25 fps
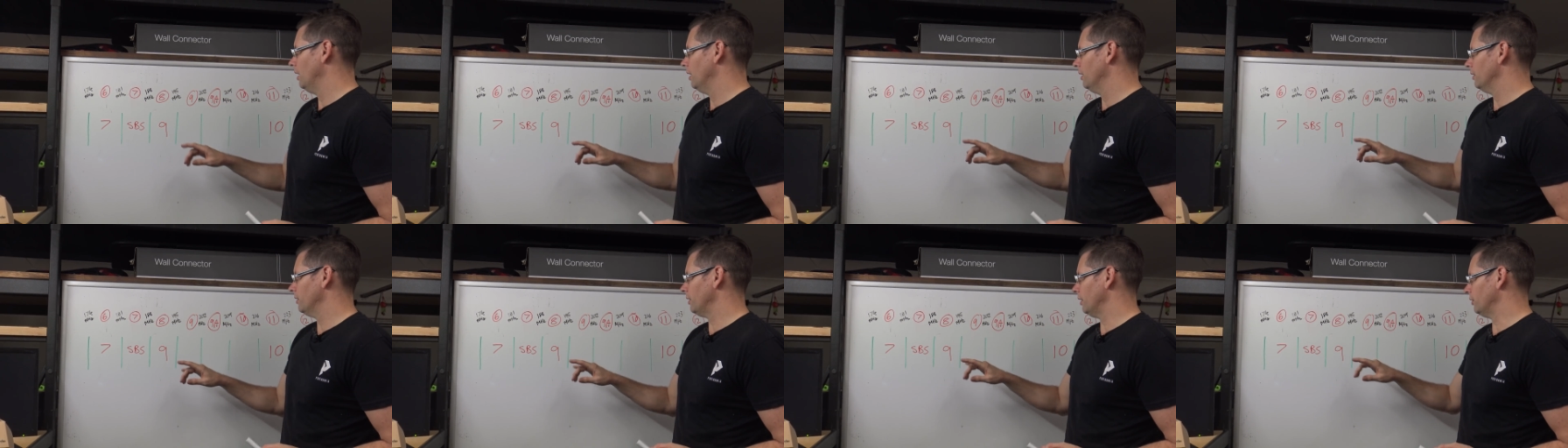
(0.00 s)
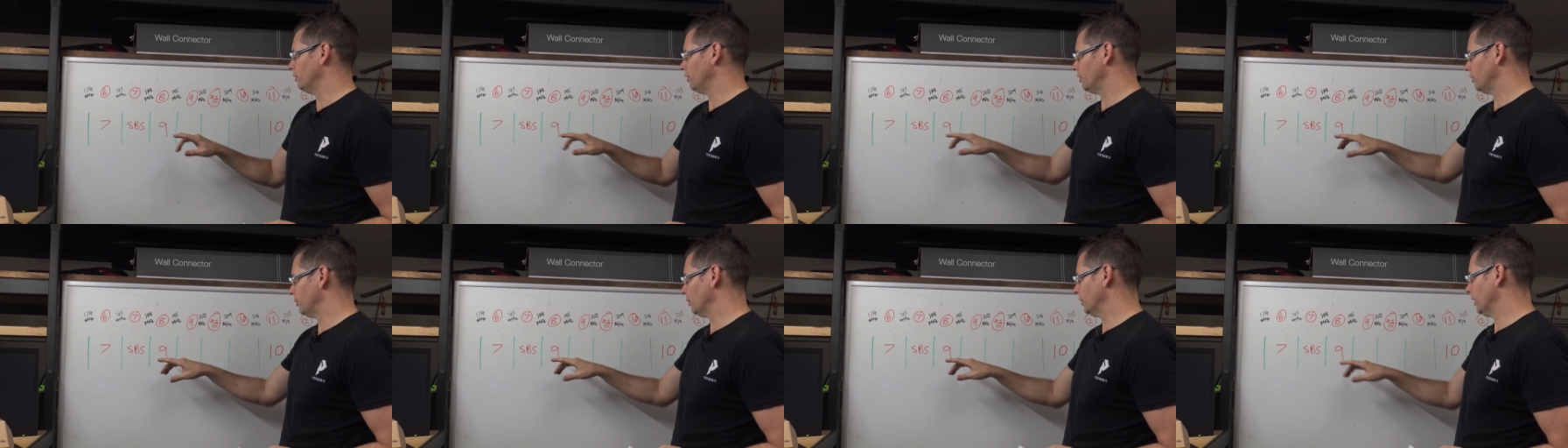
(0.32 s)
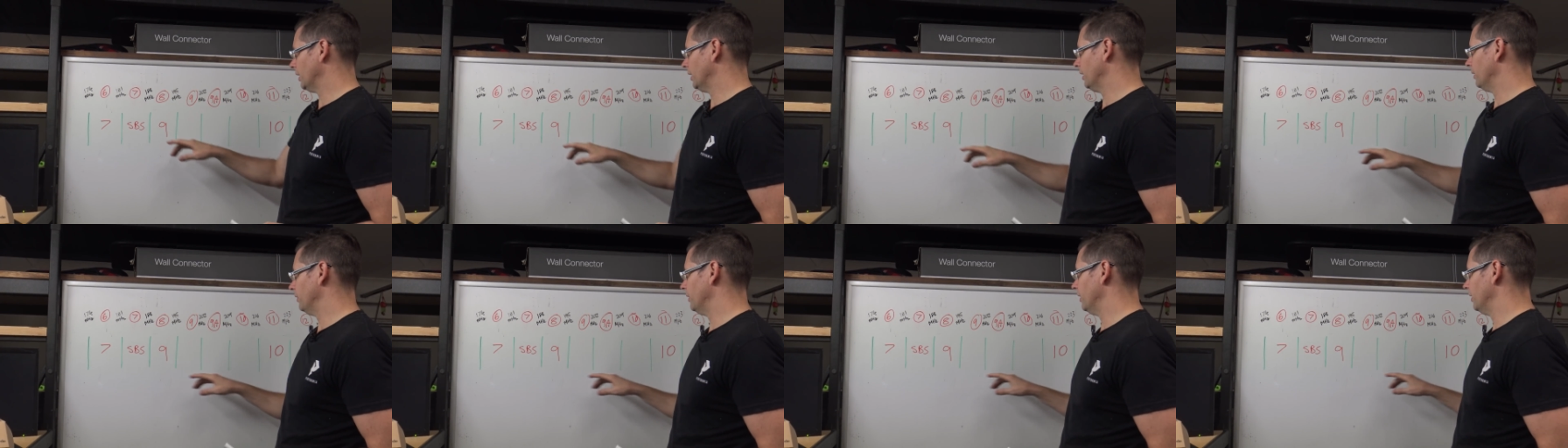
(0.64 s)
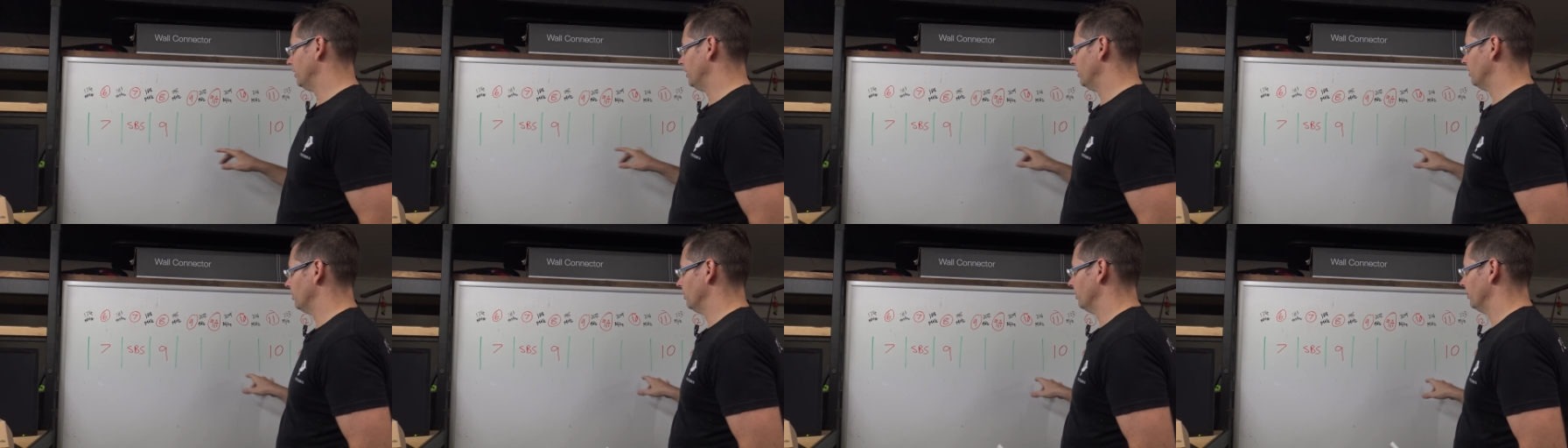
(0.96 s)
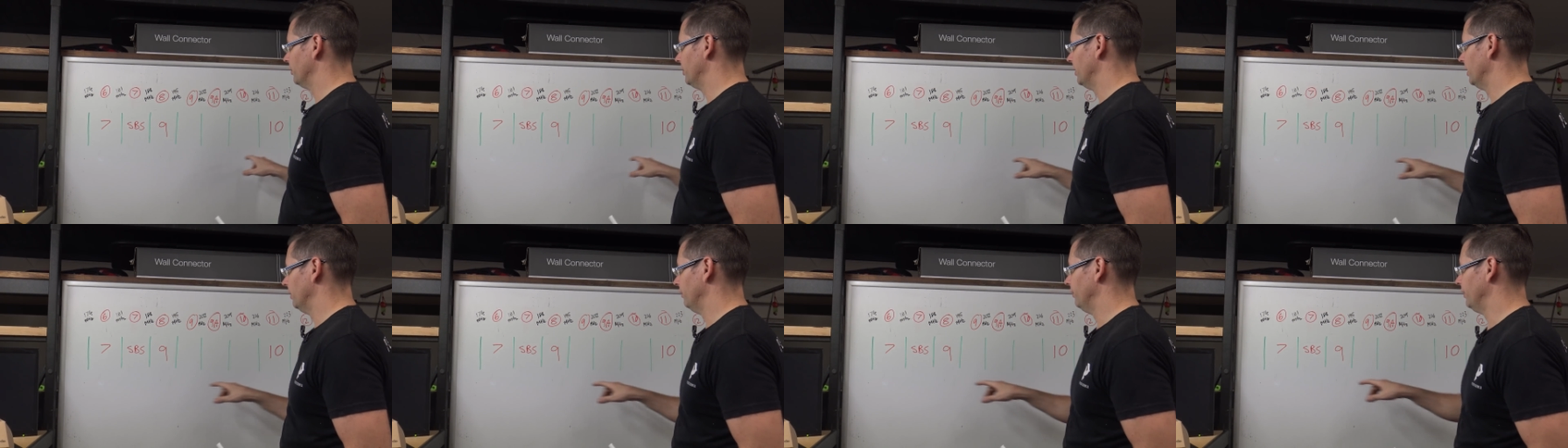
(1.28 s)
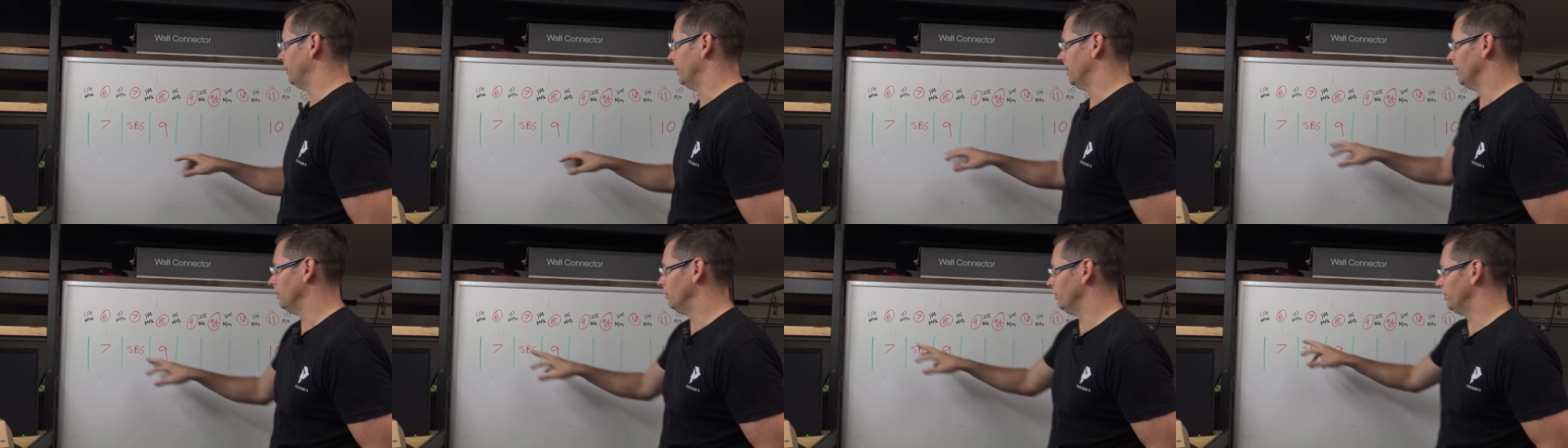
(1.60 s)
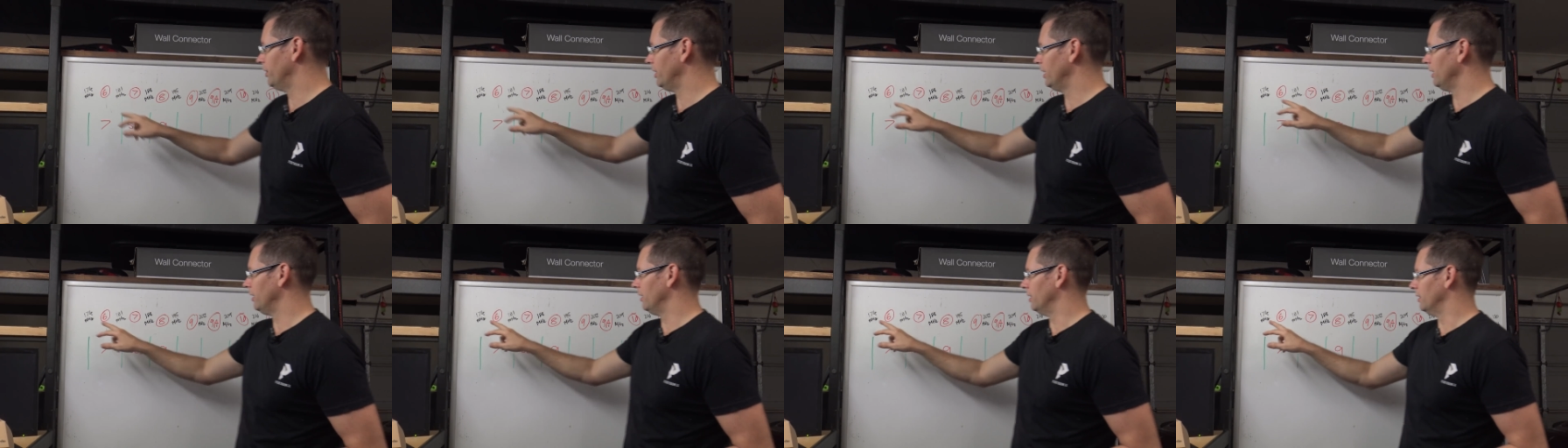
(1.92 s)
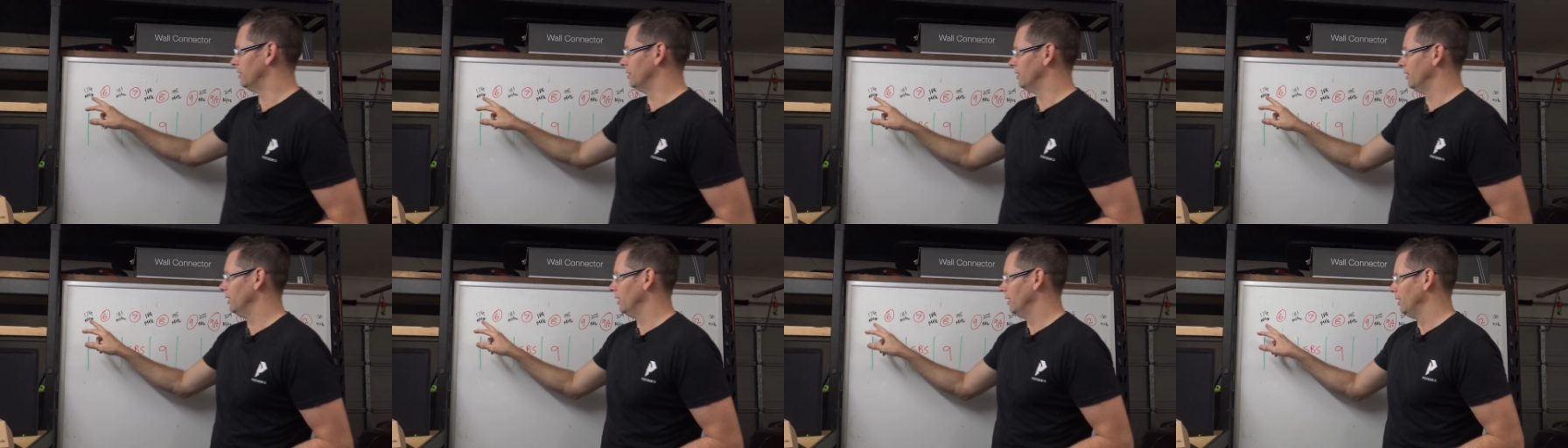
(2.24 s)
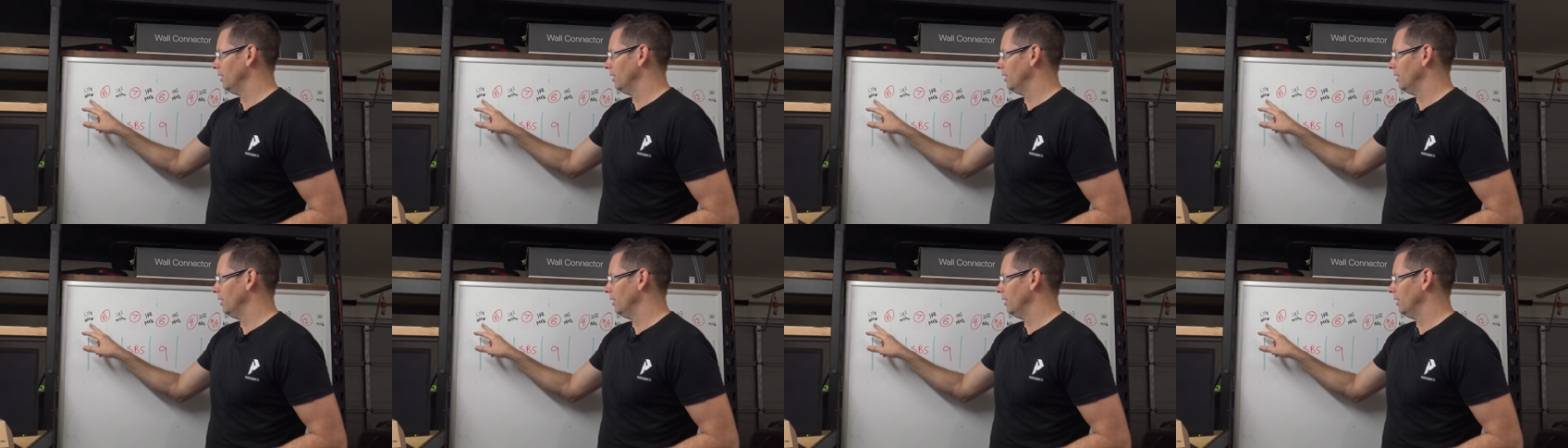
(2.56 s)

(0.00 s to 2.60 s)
So just looking at the digital T V, we see that